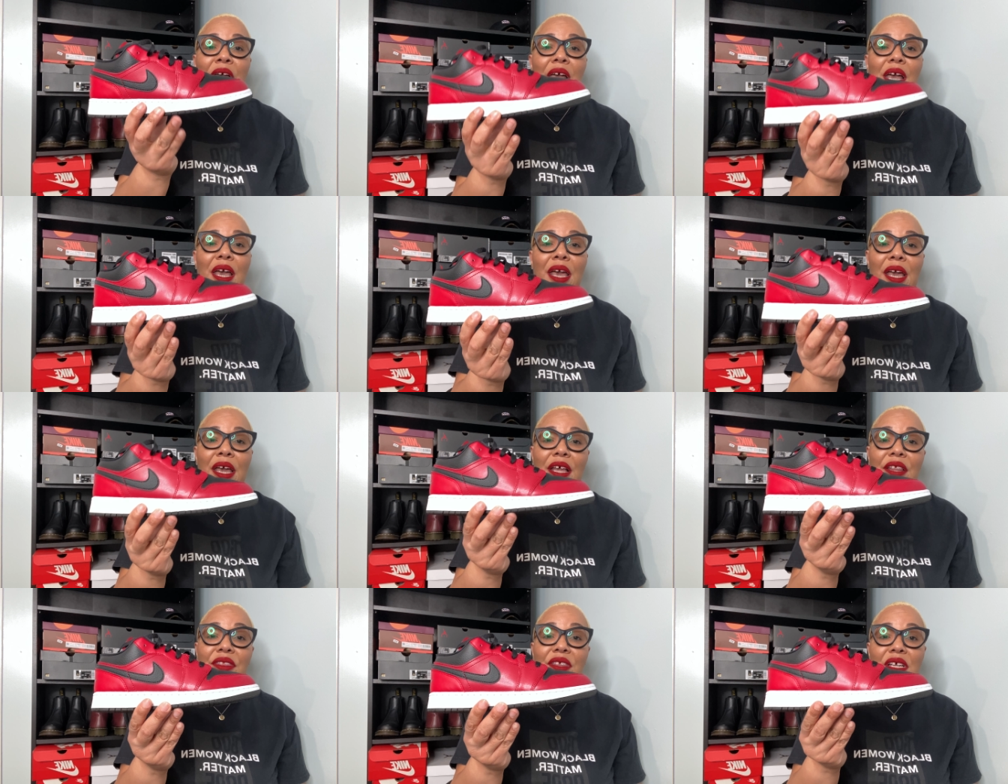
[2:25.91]

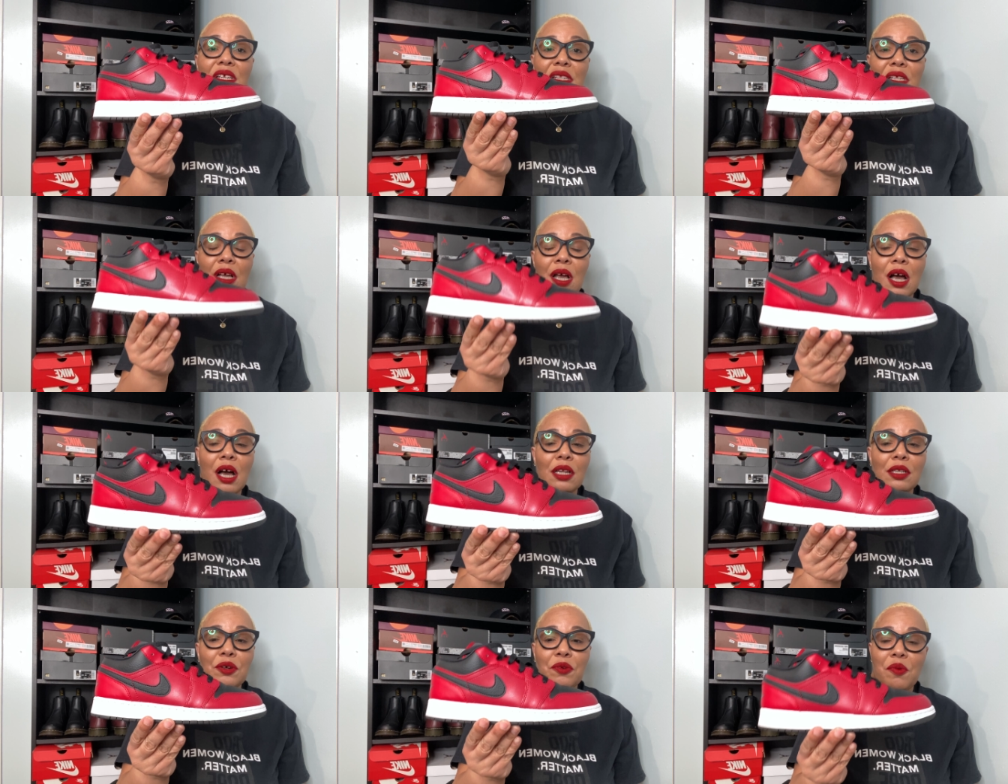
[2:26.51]
And this
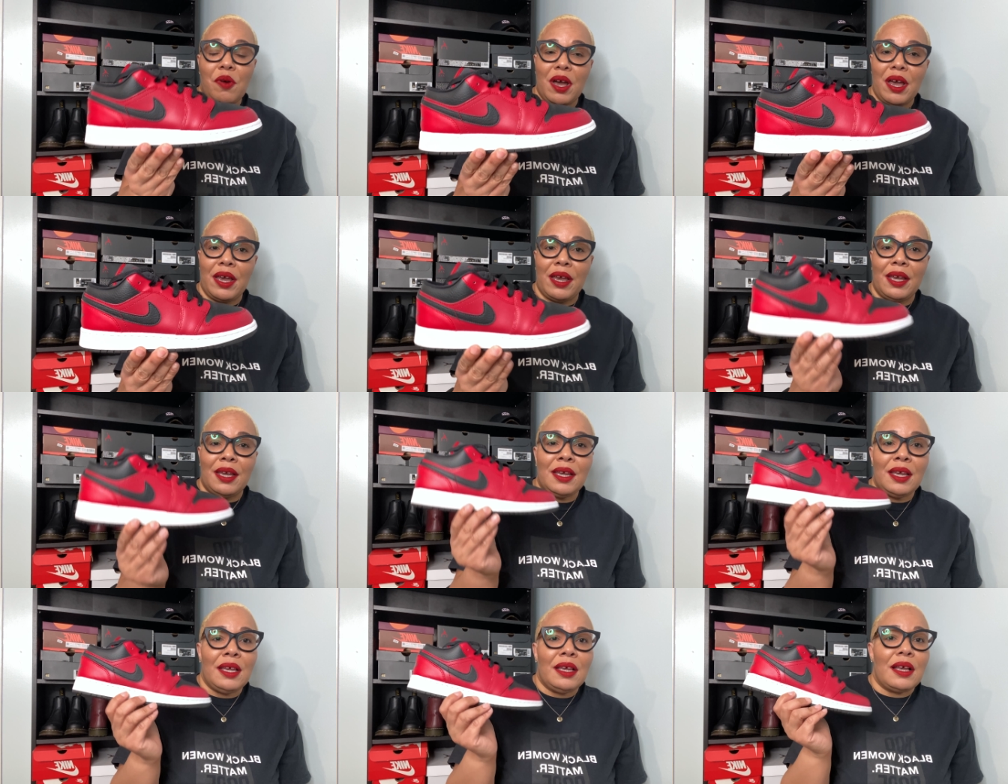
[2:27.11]

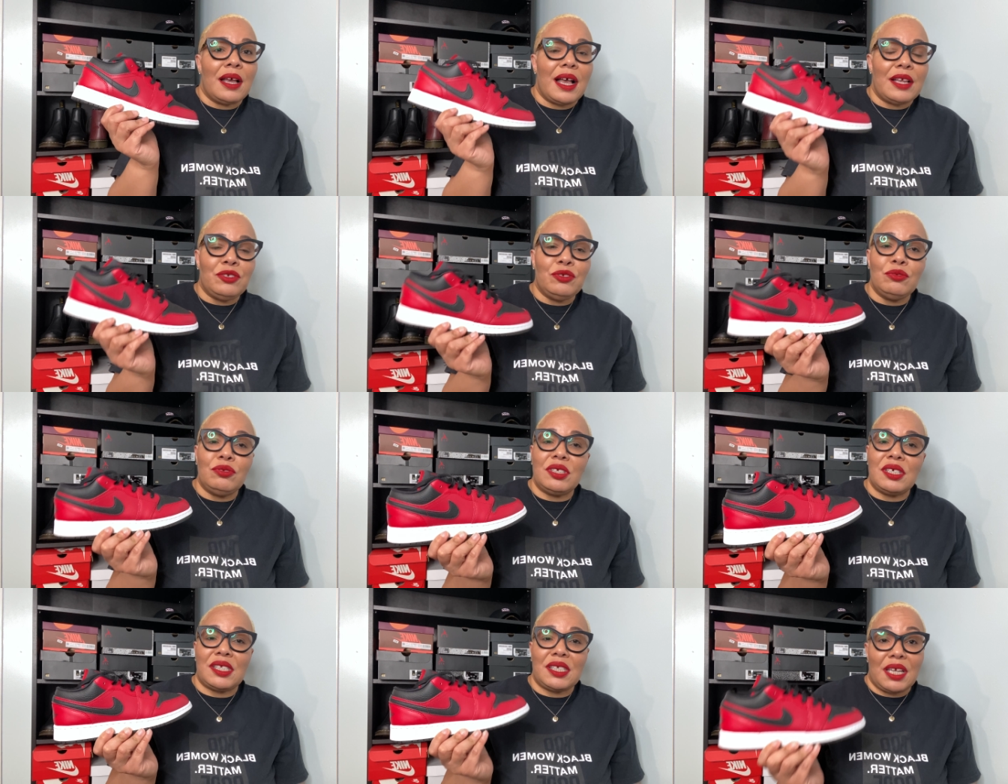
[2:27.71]
colorway, you
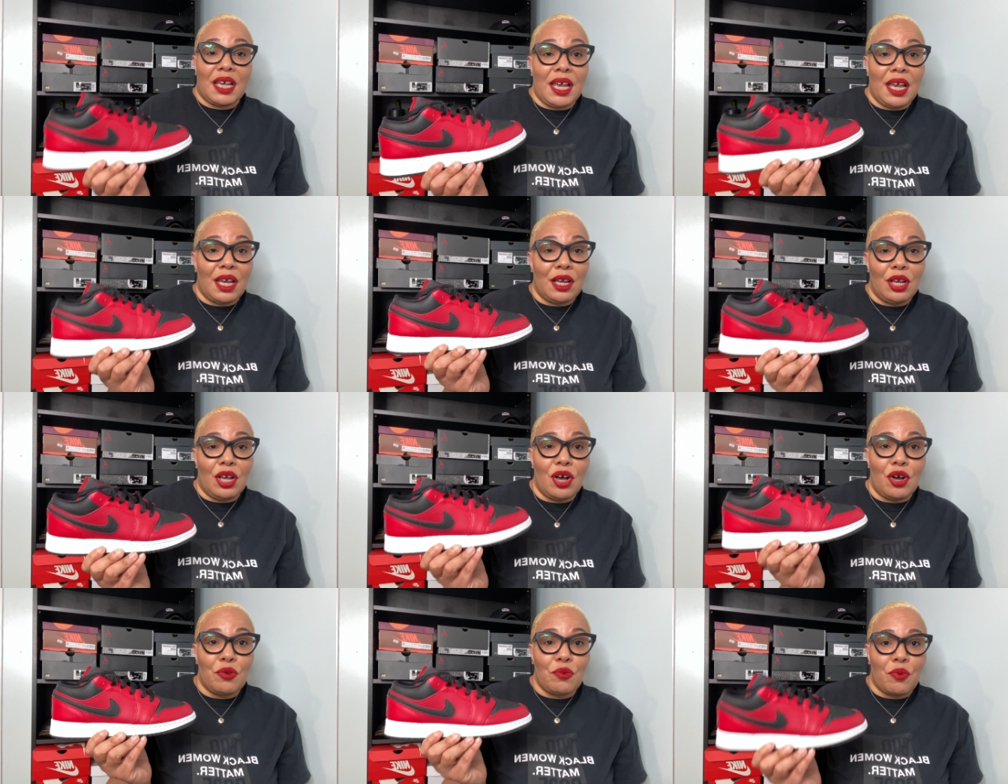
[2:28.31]
just can't
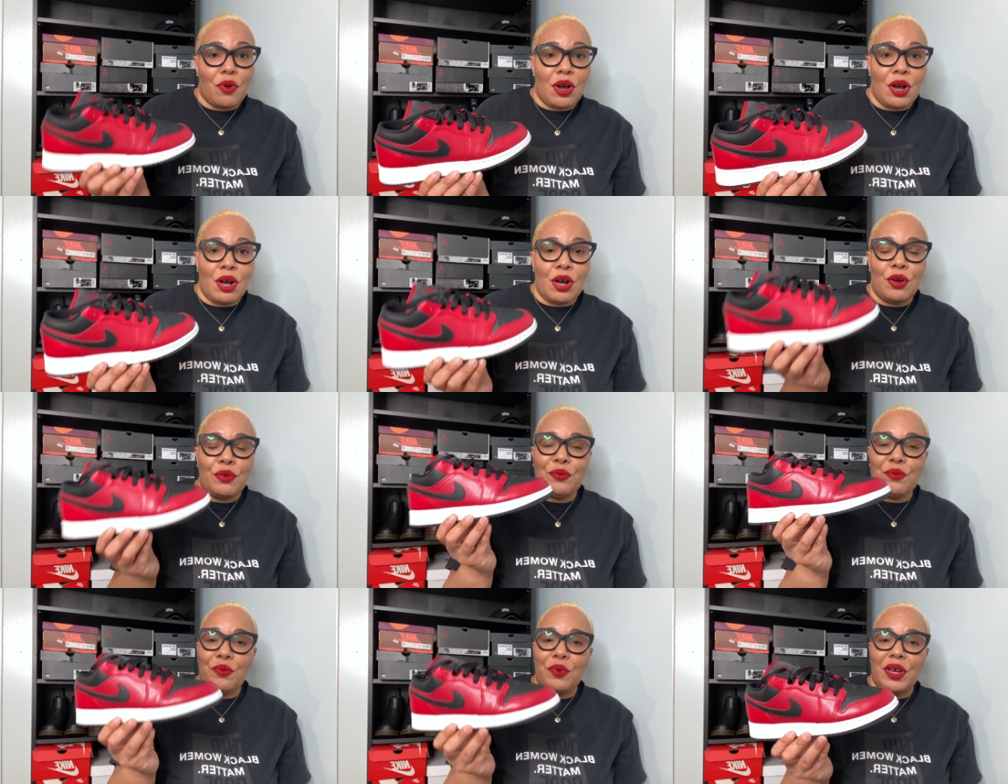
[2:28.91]
go
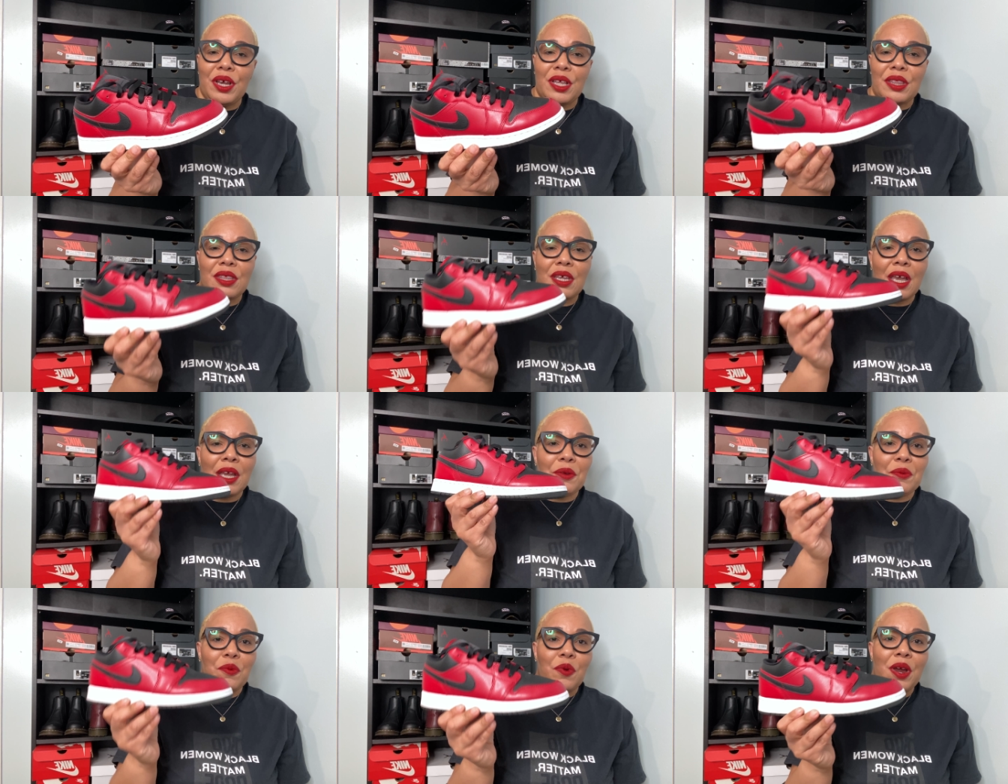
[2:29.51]
wrong with
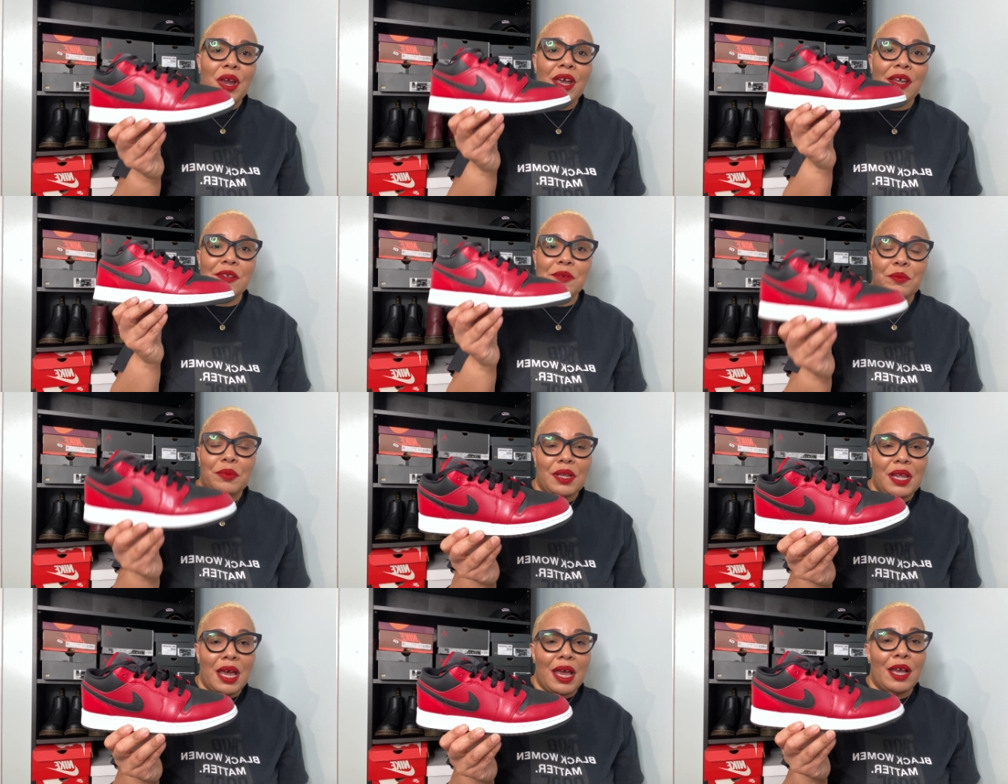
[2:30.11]
a red and
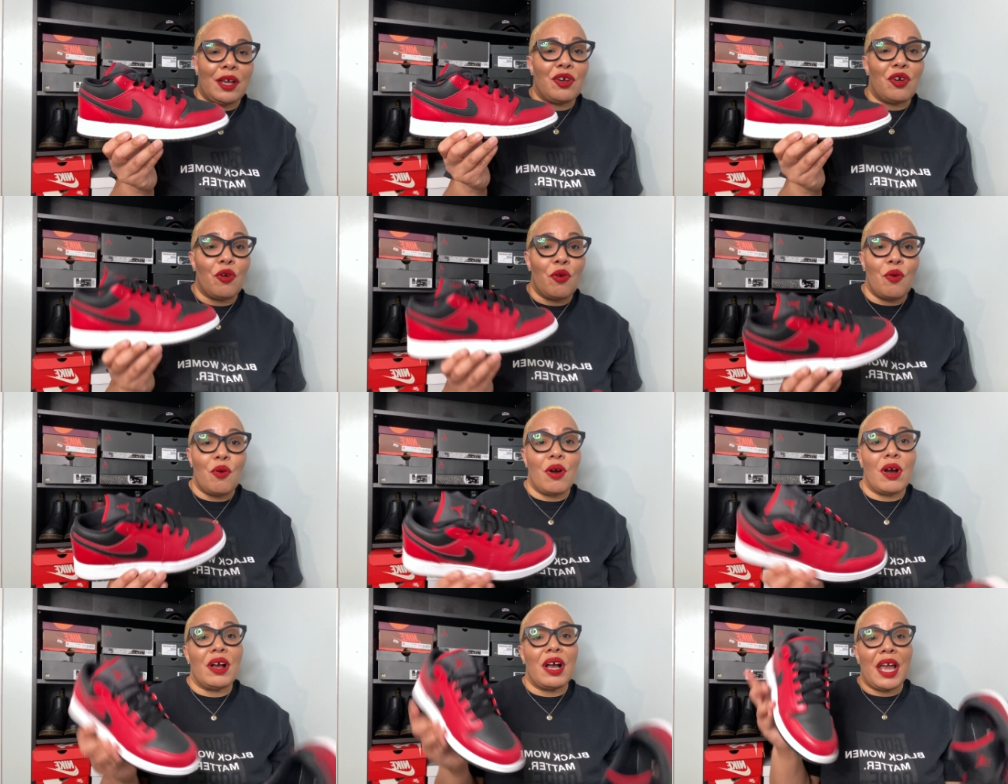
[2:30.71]
black
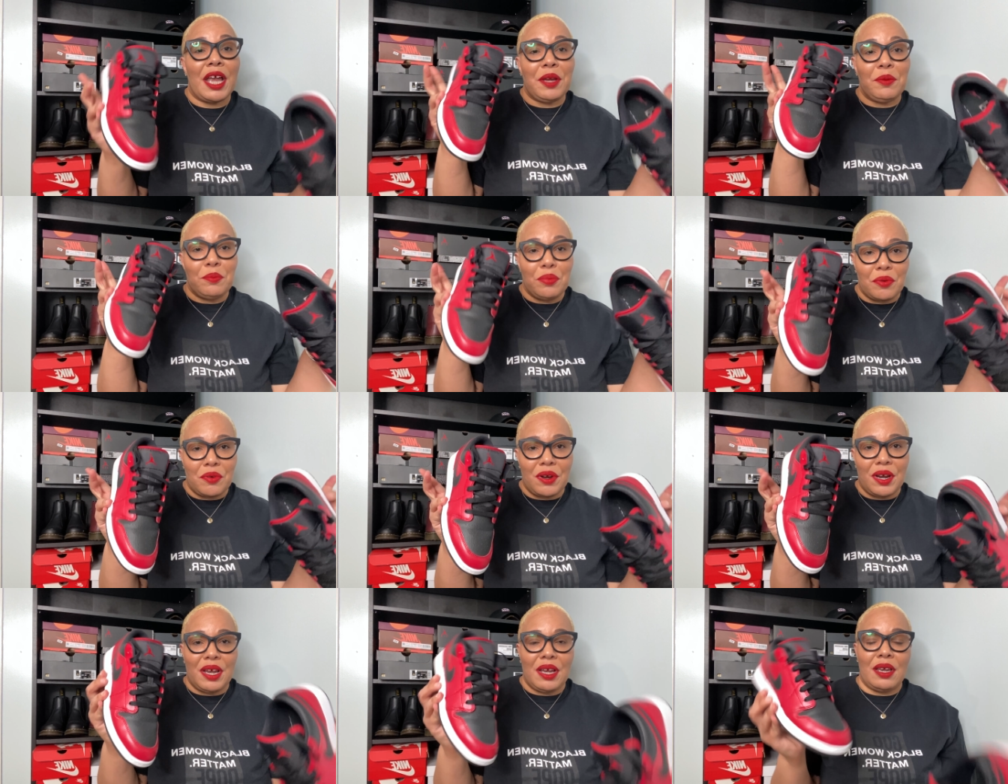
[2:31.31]
or a
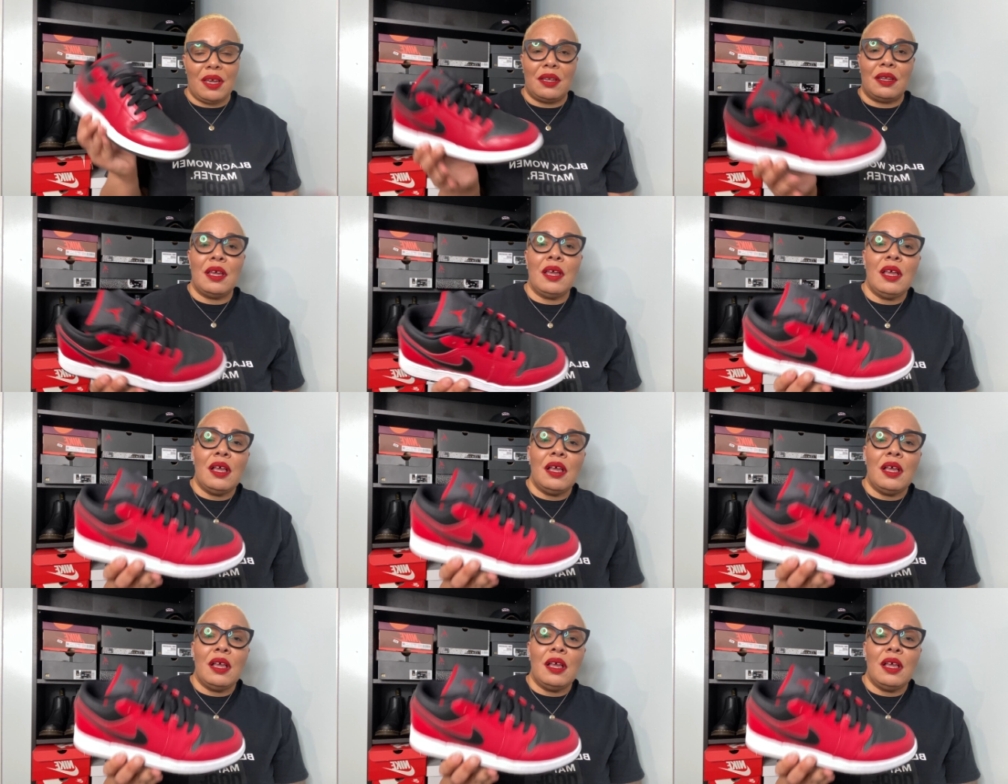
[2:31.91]
bred